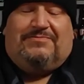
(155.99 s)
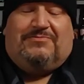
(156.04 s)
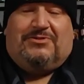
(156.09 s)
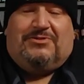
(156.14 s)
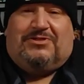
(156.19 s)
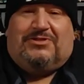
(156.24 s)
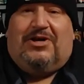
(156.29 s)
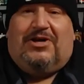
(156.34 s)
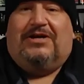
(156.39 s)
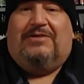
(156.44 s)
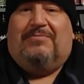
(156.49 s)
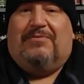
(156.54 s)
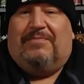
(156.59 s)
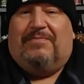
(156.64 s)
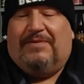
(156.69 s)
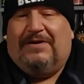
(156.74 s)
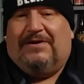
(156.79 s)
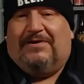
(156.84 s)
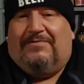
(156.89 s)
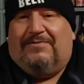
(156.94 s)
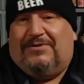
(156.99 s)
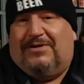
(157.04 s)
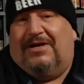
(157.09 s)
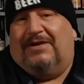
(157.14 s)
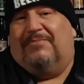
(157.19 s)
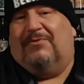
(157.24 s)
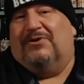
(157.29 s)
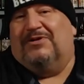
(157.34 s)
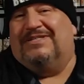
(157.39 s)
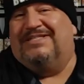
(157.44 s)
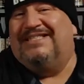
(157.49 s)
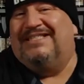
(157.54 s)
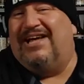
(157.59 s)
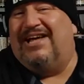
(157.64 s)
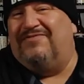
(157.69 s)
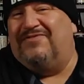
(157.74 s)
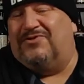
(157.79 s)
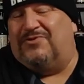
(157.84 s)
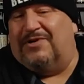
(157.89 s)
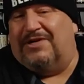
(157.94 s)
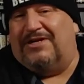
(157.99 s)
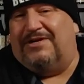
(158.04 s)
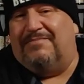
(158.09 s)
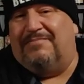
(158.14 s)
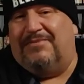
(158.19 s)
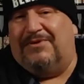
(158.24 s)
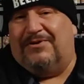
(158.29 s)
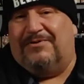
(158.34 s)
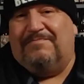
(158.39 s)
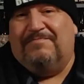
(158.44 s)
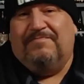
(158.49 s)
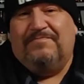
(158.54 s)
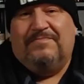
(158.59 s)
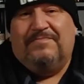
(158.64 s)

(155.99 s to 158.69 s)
We're just talking about beer. We're talking about ourselves drinking beer.